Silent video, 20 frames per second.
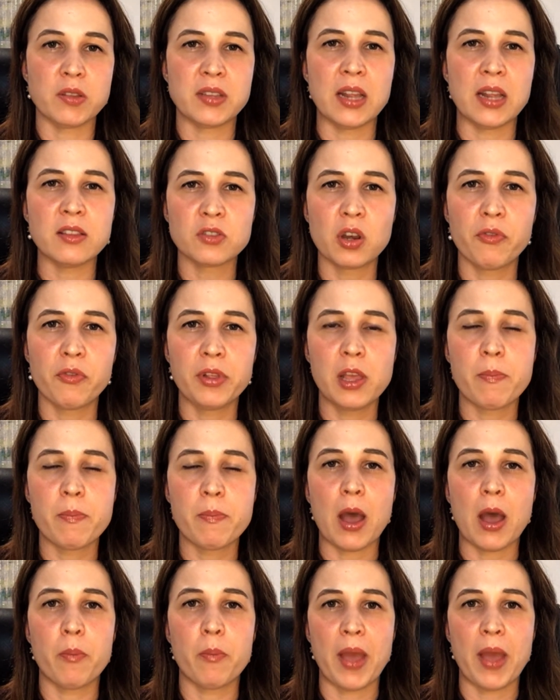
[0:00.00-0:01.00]
And it's not really
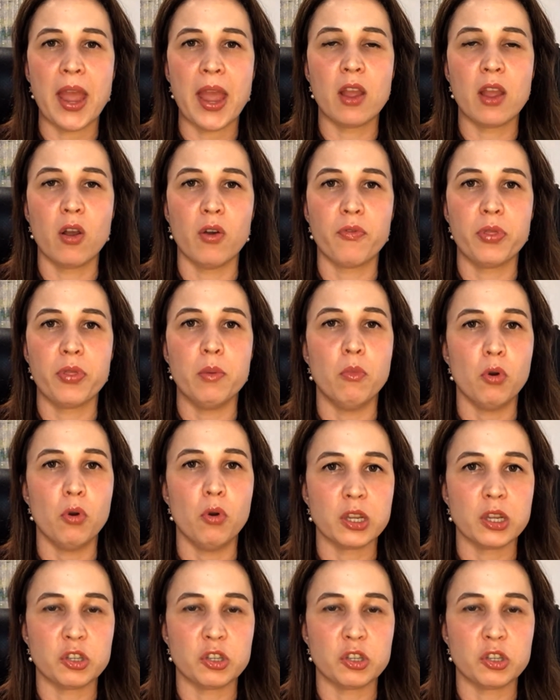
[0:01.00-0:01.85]
about paying off the mortgage.